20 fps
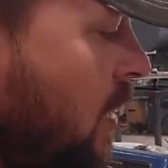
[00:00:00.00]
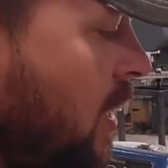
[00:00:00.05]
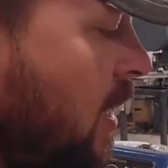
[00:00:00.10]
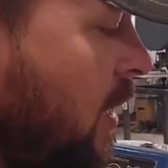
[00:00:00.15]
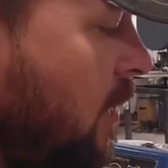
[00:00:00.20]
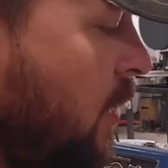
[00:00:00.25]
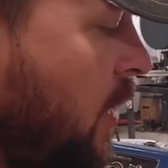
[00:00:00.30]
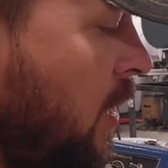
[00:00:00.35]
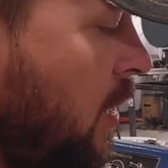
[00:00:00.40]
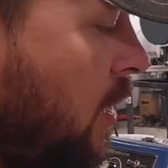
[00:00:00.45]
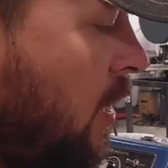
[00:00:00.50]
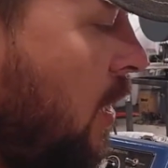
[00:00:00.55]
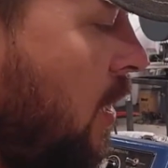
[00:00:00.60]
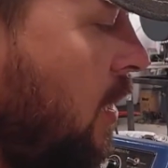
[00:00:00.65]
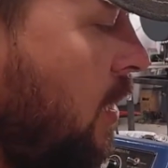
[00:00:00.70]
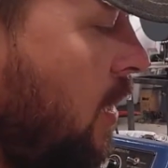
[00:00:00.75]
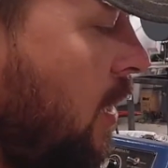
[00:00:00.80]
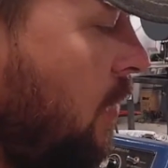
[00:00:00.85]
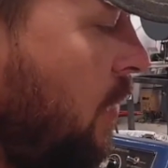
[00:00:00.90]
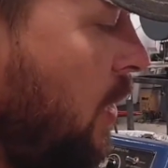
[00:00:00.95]
If
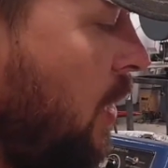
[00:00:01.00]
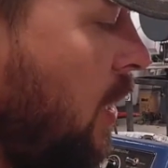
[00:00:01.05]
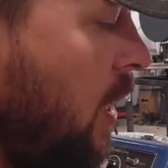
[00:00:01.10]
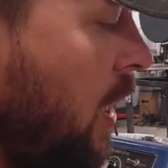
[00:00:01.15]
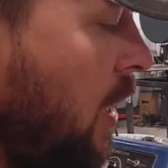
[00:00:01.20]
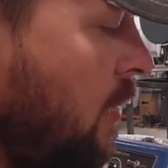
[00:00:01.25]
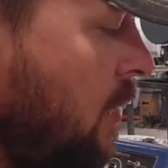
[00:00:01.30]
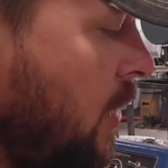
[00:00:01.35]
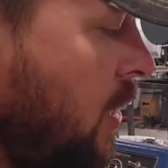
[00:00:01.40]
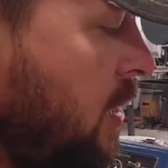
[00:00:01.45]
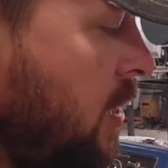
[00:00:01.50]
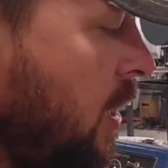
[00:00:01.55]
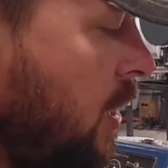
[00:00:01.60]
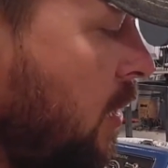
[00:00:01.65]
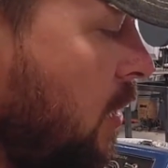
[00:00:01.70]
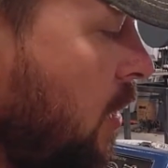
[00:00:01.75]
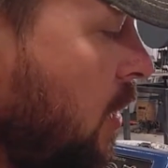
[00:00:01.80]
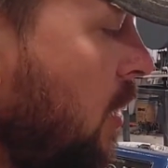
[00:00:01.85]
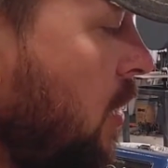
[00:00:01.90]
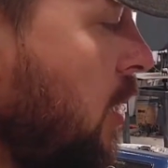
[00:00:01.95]
you're a heavy
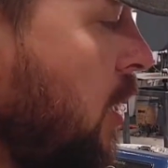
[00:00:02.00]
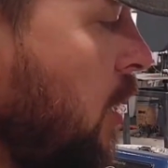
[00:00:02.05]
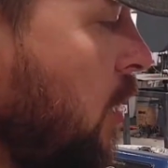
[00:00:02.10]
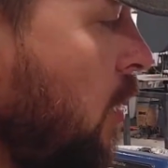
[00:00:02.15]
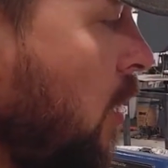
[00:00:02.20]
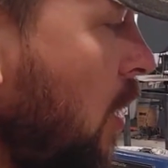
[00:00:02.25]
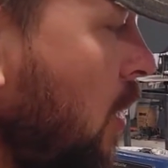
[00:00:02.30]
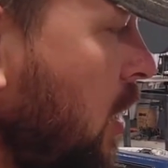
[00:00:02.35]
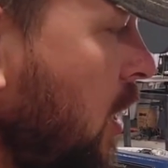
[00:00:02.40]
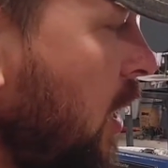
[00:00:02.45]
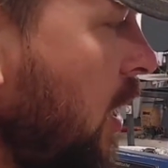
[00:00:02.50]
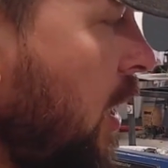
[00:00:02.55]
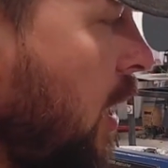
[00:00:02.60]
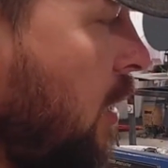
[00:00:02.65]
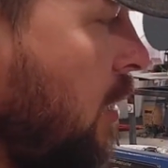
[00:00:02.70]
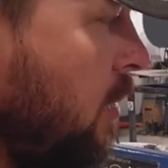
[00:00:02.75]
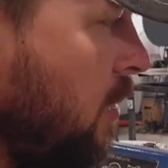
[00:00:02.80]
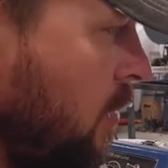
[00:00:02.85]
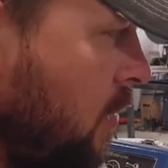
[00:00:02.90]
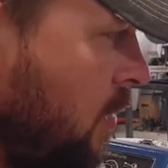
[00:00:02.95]
tinker and you already
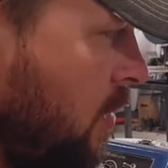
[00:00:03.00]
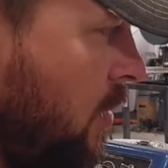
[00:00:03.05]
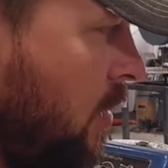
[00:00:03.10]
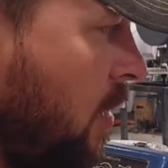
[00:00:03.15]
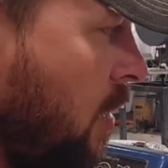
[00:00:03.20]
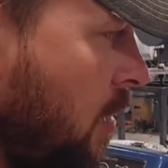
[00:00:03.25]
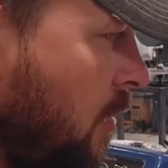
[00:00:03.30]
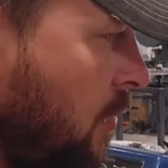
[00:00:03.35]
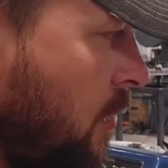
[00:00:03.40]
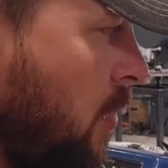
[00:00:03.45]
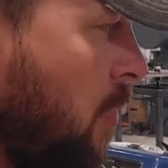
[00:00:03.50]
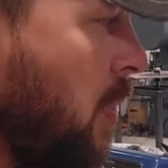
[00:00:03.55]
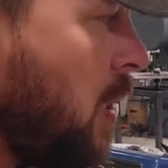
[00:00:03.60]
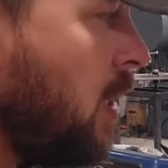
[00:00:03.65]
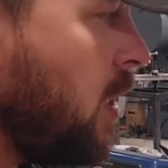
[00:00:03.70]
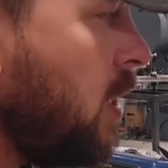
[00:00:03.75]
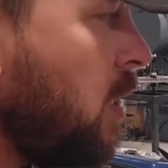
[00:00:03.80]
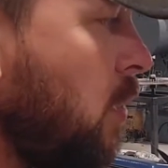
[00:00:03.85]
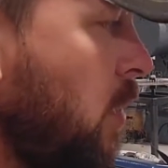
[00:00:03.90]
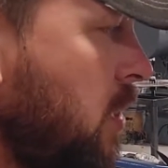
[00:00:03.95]
are
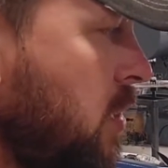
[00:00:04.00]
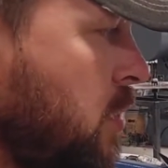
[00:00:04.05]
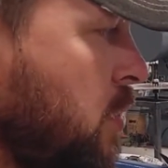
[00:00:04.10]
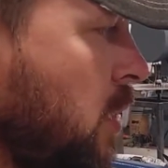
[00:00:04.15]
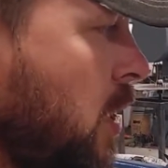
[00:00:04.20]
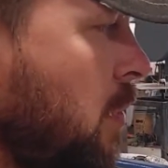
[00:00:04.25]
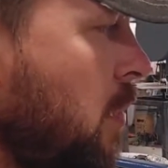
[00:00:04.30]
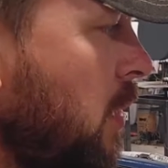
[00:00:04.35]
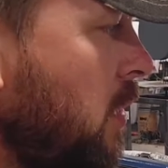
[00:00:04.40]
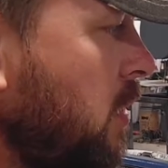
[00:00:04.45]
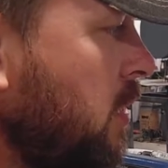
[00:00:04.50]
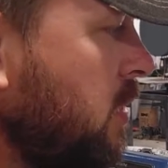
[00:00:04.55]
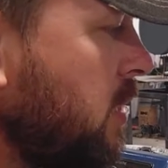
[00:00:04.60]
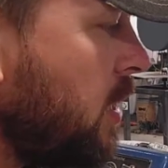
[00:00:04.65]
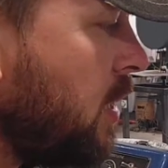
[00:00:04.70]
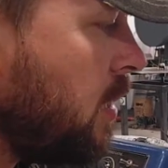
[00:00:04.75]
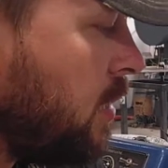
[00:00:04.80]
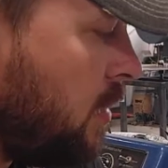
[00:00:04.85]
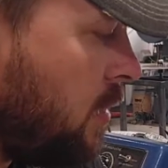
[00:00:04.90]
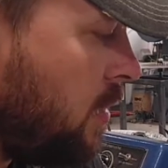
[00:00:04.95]
familiar with Dremels
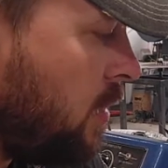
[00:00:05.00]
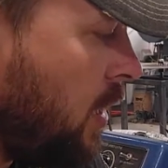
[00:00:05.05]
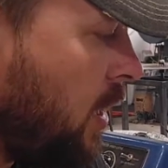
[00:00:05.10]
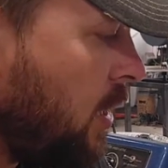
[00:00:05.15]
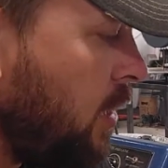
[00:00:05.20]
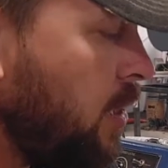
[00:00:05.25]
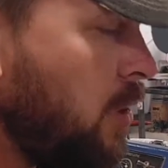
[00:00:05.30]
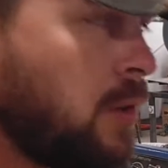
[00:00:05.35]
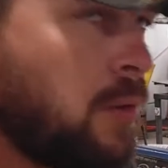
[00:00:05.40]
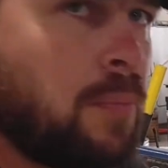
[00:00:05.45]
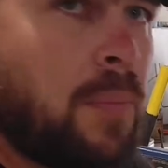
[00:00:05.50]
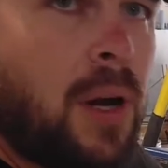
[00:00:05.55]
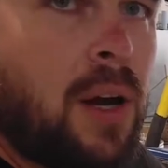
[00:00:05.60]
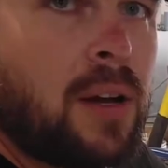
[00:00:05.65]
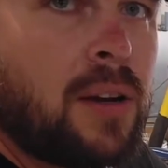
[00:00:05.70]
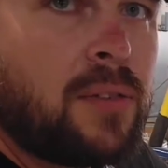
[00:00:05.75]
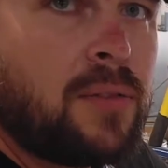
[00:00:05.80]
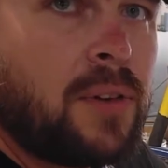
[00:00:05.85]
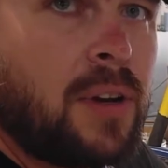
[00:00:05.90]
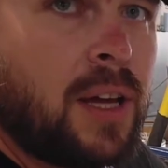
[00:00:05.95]
and you're
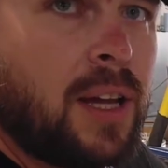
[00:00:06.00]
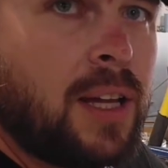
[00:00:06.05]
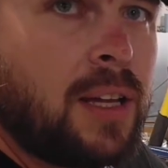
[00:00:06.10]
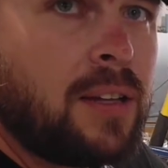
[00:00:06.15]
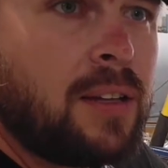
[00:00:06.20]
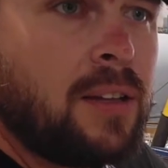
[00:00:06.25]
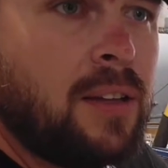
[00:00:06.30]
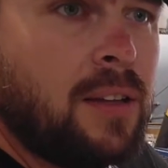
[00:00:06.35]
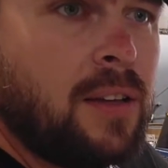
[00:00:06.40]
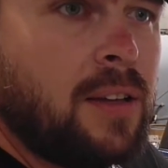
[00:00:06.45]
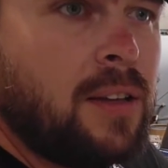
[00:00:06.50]
modifying